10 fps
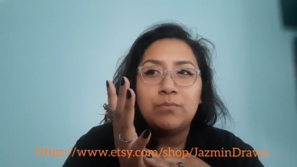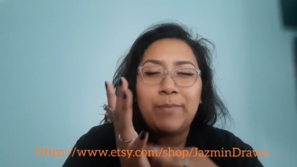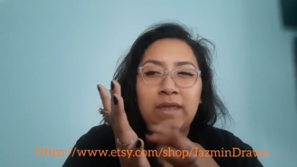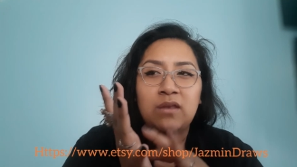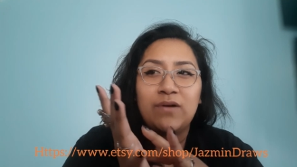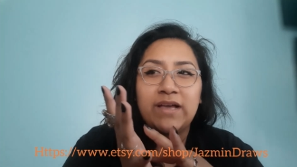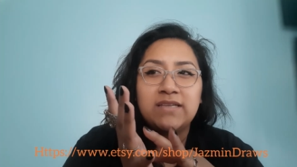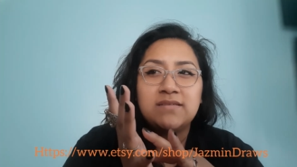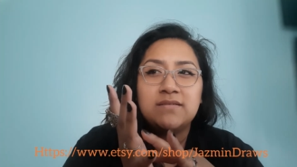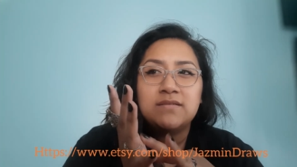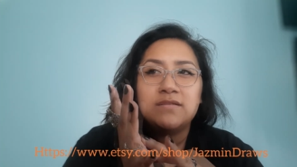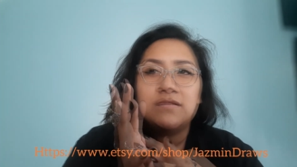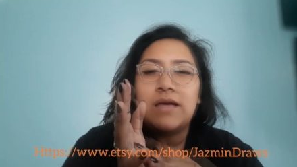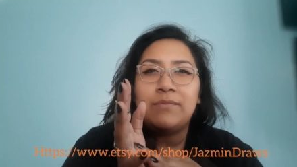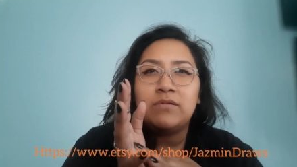Pennywise.
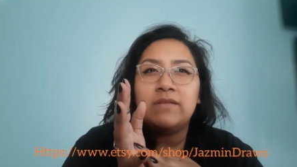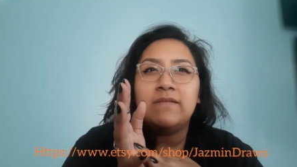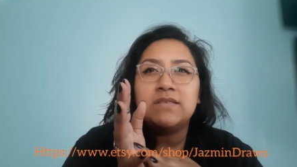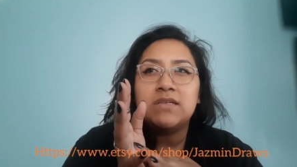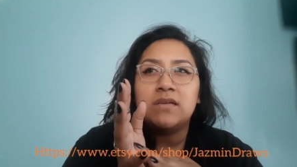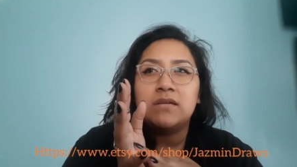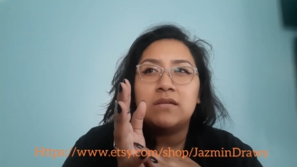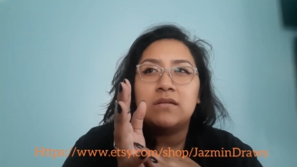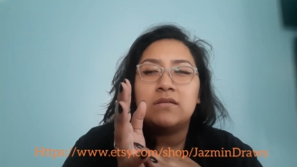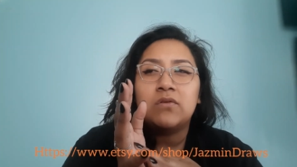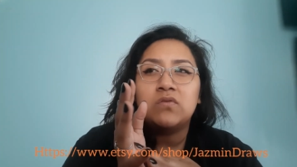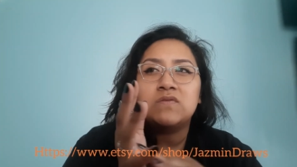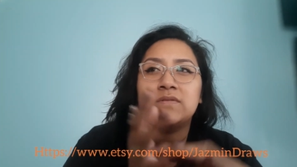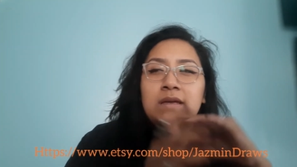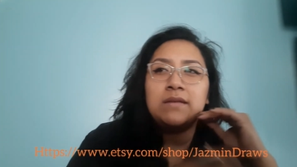I believe that's it. Those
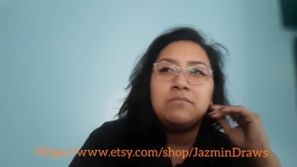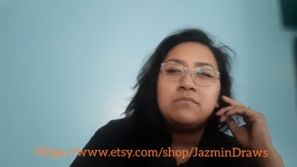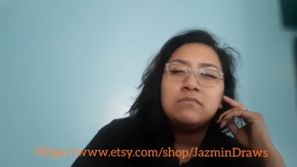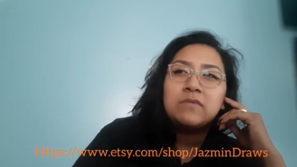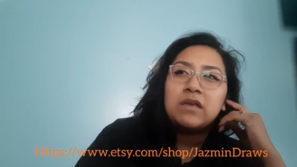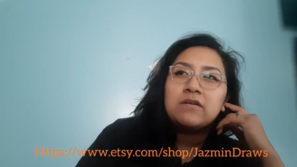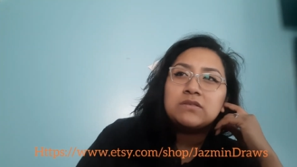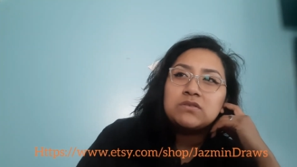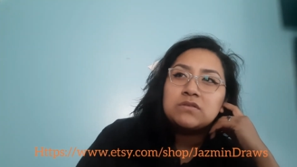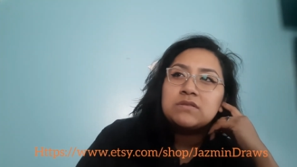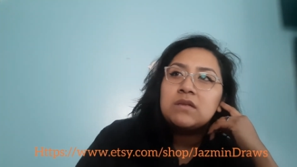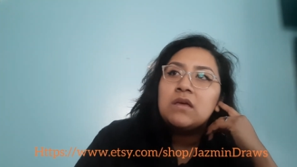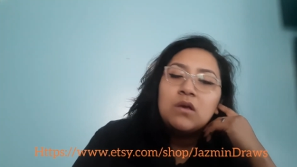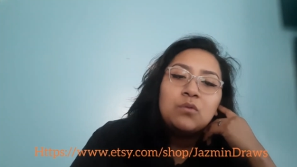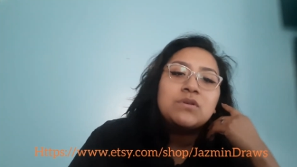nine characters,
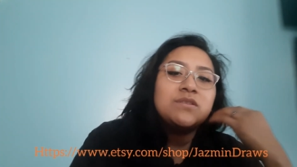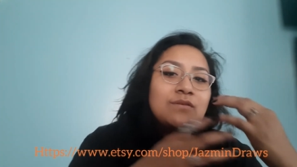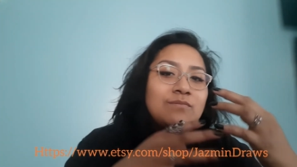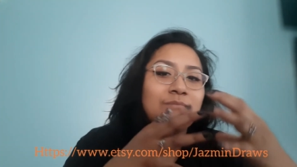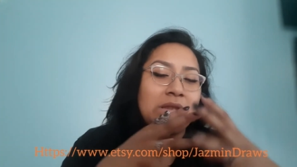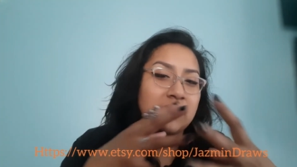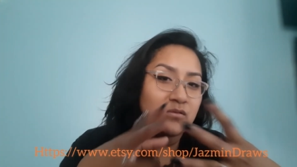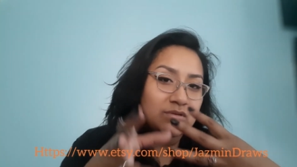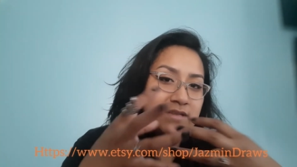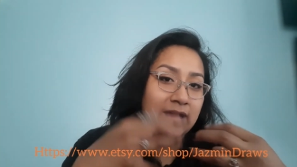which are mainly the ones